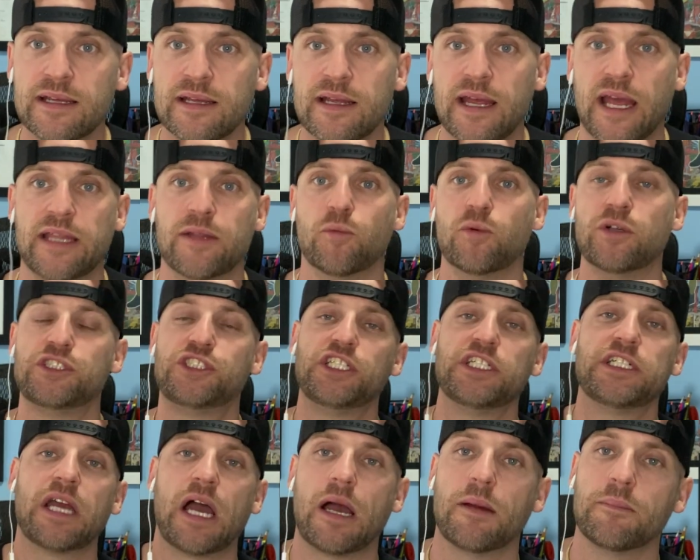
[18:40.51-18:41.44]
And then when she
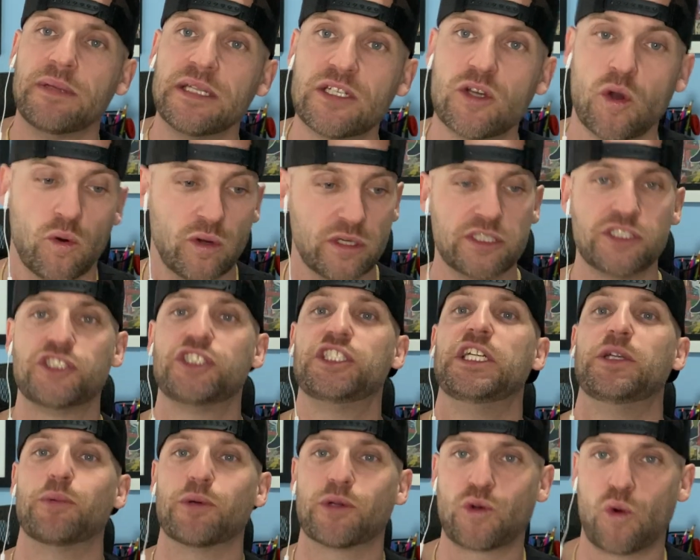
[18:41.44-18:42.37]
got me going, she
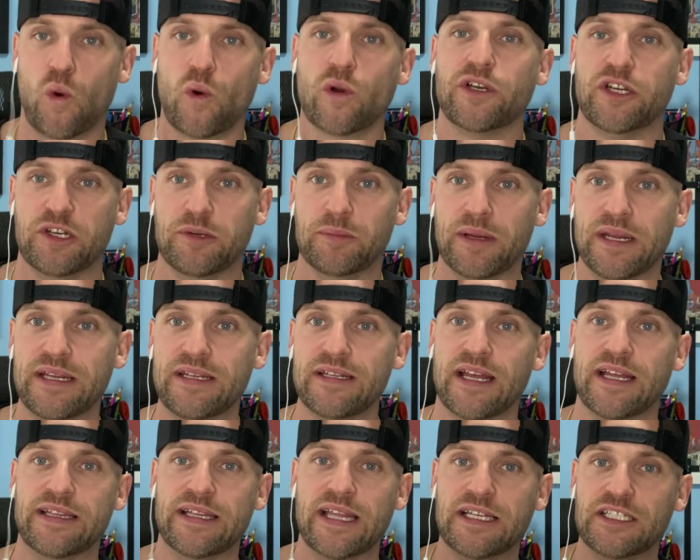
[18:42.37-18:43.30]
recorded me.
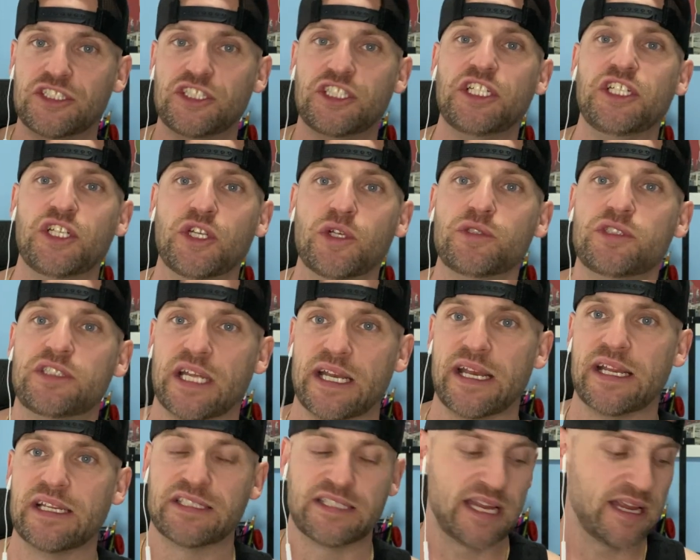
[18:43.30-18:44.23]
And then she used it
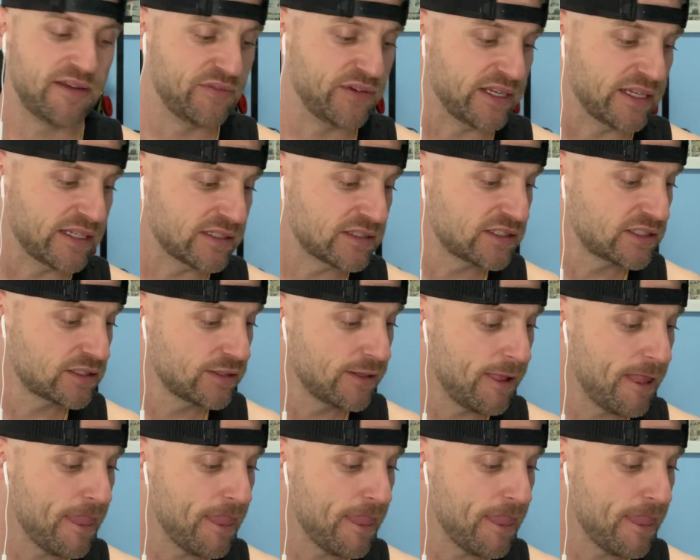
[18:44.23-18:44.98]
as evidence.